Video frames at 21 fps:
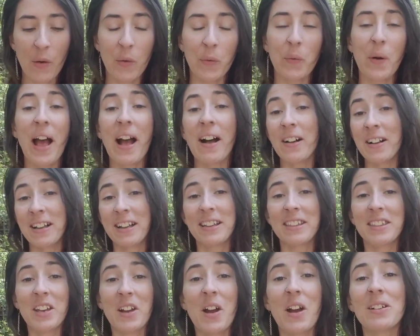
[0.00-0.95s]
Well,
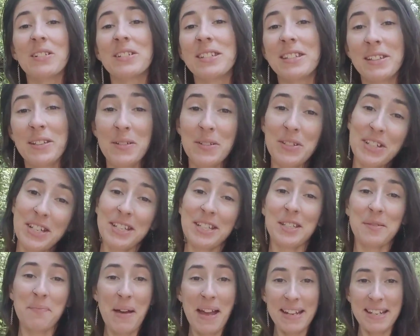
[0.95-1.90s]
there are
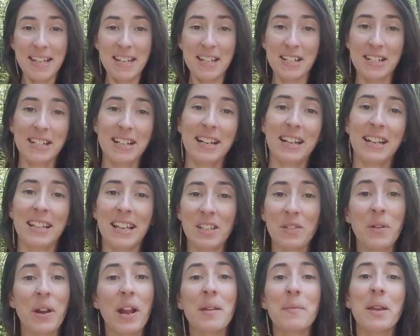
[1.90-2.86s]
solutions, my dear, and
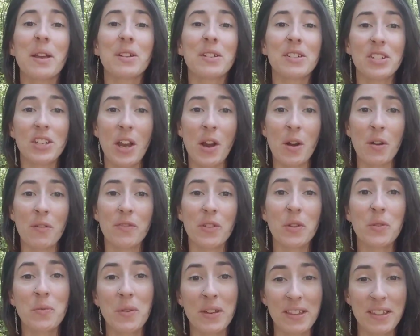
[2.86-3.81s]
that's what I'm here to share a
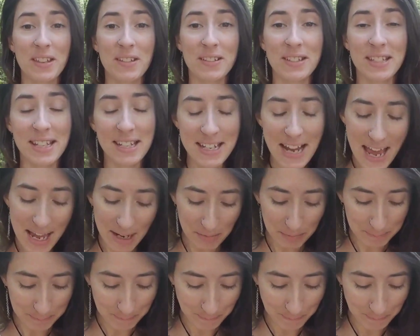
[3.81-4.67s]
few with you today.